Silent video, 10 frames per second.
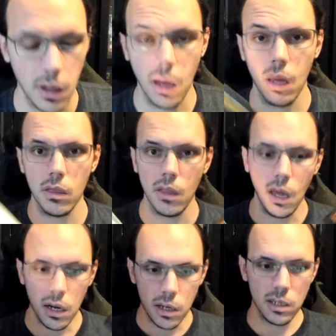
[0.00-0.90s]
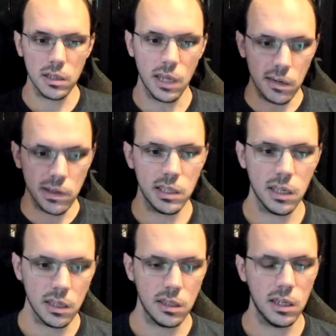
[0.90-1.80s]
And that is
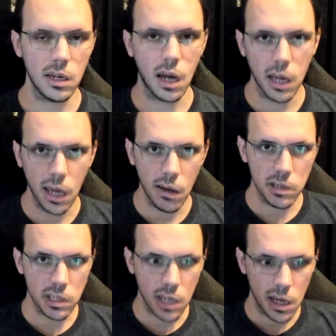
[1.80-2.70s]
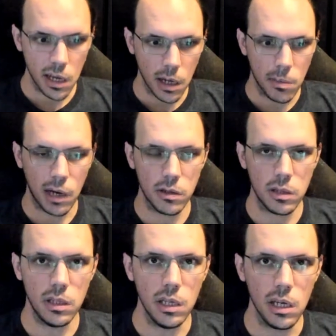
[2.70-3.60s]
everything that I have to say
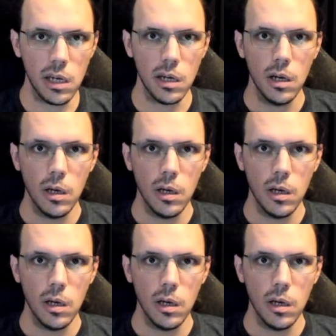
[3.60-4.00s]
about the